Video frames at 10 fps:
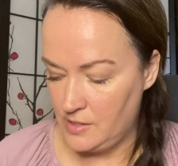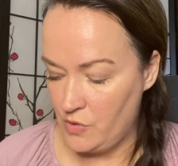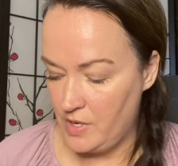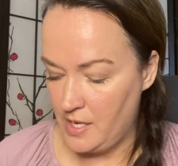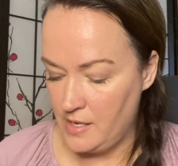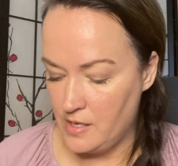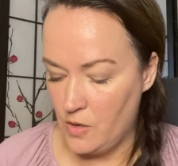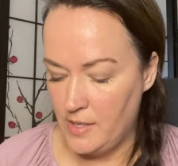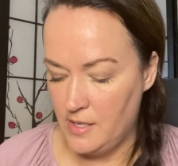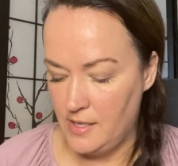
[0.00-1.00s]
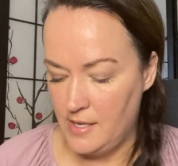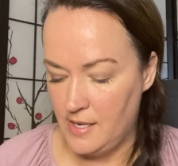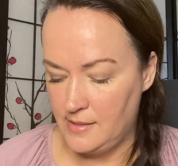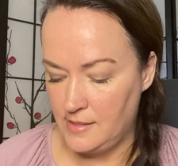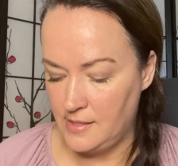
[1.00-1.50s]
to the ego and
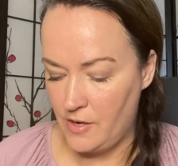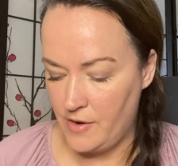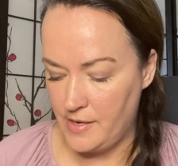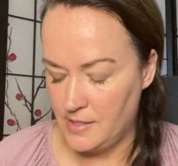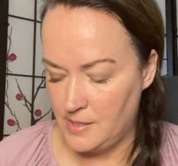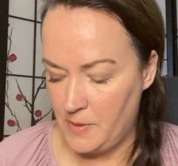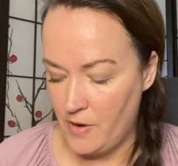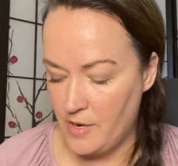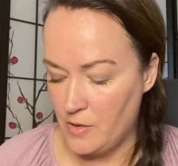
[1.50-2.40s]
unnecessary to spirit,